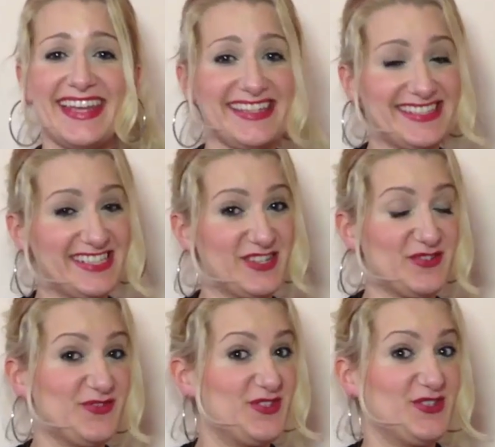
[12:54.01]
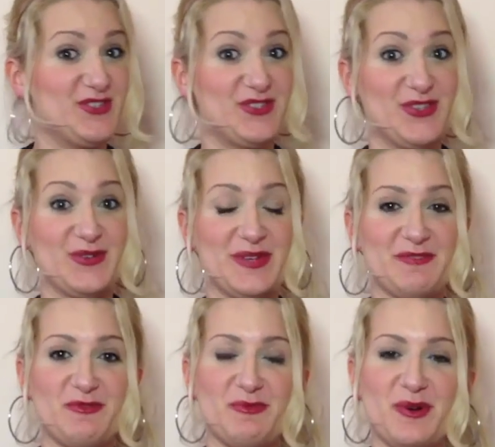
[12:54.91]
I didn't confuse you
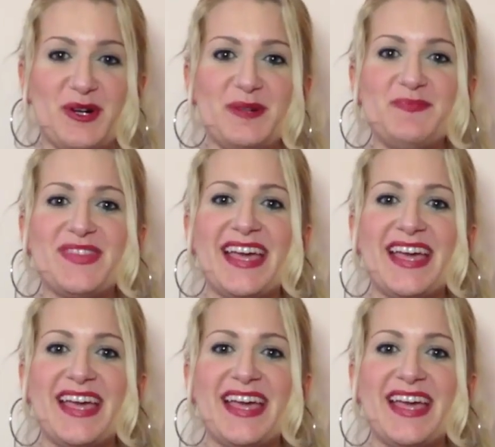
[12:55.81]
even more.